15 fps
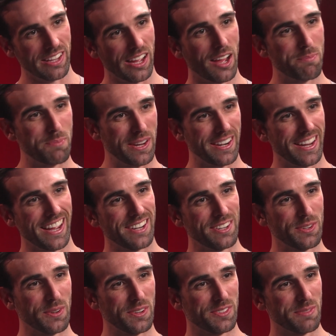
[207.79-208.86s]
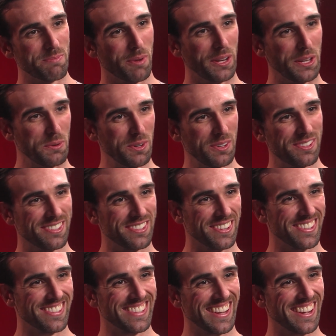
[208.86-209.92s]
up and doing some Bollywood sort
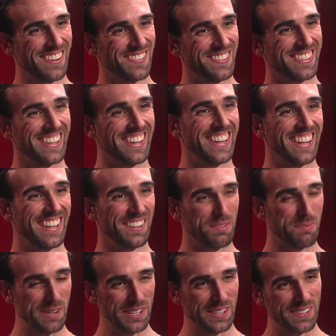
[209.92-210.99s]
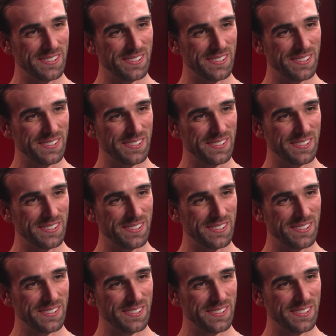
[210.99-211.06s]
of stuff. So it looks pretty cool.